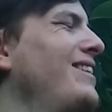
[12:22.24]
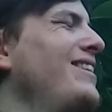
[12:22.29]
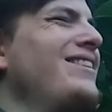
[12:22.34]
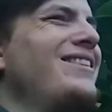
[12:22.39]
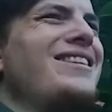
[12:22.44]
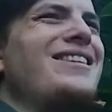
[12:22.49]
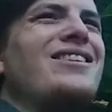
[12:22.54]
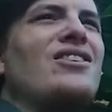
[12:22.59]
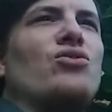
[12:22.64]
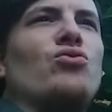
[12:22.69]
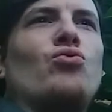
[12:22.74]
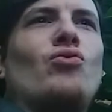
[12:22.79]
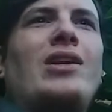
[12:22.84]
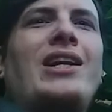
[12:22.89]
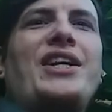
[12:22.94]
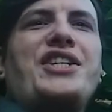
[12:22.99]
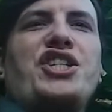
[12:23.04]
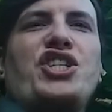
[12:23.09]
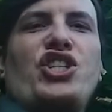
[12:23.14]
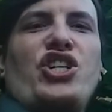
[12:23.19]
nothing's
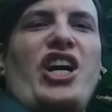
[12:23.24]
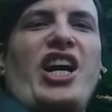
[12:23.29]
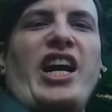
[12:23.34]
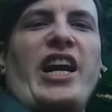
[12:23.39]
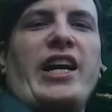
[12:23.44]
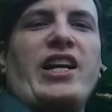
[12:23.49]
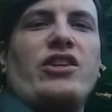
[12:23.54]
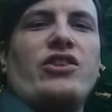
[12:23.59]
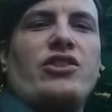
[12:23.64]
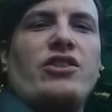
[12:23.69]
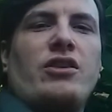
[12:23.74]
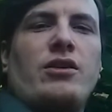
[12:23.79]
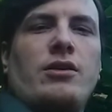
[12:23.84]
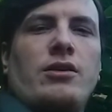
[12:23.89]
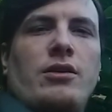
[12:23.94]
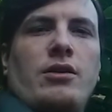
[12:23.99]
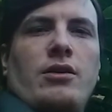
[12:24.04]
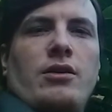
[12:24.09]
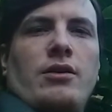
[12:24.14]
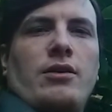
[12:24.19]
really changed
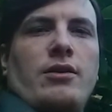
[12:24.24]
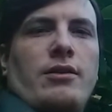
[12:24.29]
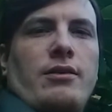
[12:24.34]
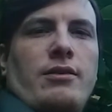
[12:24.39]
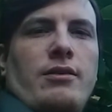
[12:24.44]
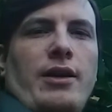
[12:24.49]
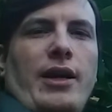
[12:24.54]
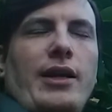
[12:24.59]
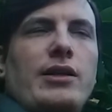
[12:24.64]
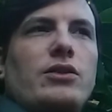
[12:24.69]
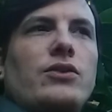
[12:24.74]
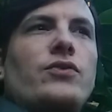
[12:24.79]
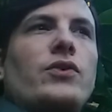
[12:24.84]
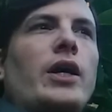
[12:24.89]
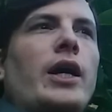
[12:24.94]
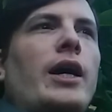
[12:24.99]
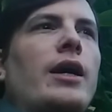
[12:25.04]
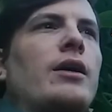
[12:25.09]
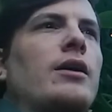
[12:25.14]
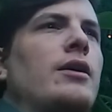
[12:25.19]
as of
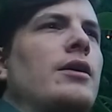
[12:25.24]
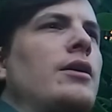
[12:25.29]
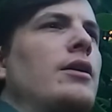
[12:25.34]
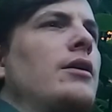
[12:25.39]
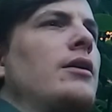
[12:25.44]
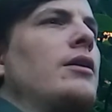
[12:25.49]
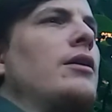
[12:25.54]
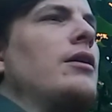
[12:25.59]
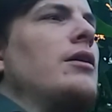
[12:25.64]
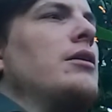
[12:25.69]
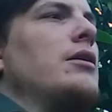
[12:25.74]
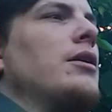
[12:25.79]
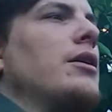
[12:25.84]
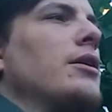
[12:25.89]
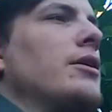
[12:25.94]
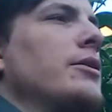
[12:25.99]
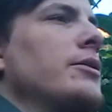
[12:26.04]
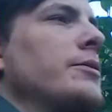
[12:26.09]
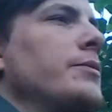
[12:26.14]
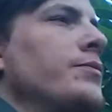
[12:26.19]
yet.
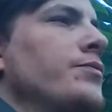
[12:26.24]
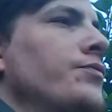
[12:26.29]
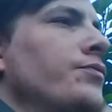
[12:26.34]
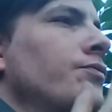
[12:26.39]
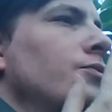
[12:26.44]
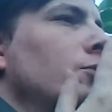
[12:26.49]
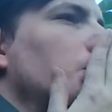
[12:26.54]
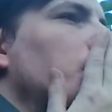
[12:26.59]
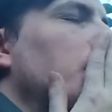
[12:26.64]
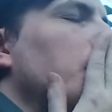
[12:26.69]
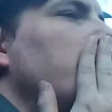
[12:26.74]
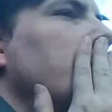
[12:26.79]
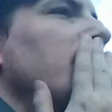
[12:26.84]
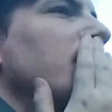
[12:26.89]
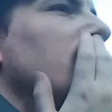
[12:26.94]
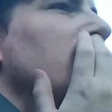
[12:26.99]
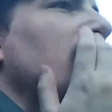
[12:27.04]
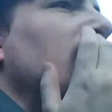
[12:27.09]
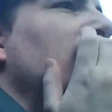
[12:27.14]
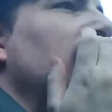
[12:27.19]
The people
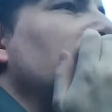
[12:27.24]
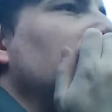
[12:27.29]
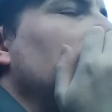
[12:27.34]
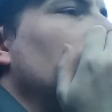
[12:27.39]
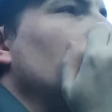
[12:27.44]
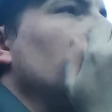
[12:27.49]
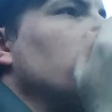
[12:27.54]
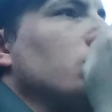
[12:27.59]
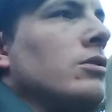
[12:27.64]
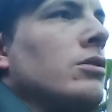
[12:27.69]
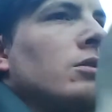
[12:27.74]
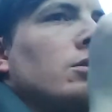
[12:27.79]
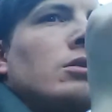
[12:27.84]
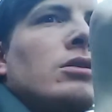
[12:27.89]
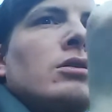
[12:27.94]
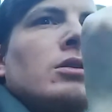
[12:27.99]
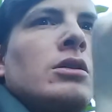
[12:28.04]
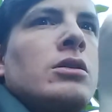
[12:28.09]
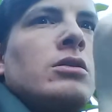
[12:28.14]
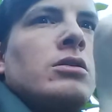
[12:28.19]
in the EU,
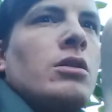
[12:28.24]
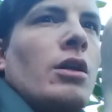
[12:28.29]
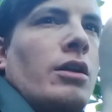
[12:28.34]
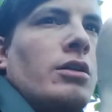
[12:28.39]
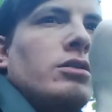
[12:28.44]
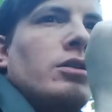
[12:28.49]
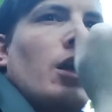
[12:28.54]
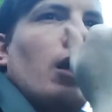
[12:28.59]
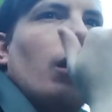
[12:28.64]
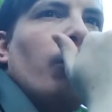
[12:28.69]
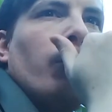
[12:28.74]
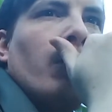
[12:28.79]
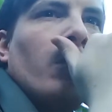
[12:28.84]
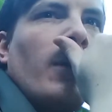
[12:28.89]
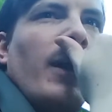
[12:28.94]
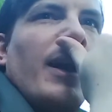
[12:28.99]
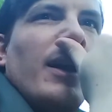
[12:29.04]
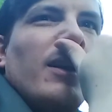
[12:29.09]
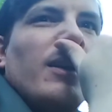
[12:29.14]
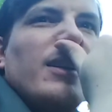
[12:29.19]
they're saber
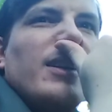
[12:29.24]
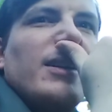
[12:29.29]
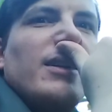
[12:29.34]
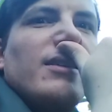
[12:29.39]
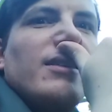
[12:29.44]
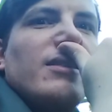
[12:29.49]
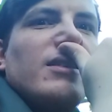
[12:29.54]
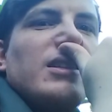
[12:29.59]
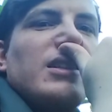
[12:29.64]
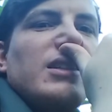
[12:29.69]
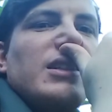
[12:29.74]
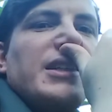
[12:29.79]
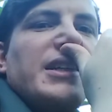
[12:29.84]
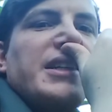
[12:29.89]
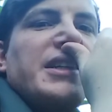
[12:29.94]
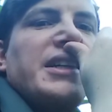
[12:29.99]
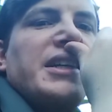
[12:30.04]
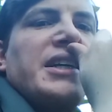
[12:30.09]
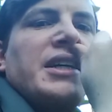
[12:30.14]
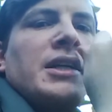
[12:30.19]
rattling and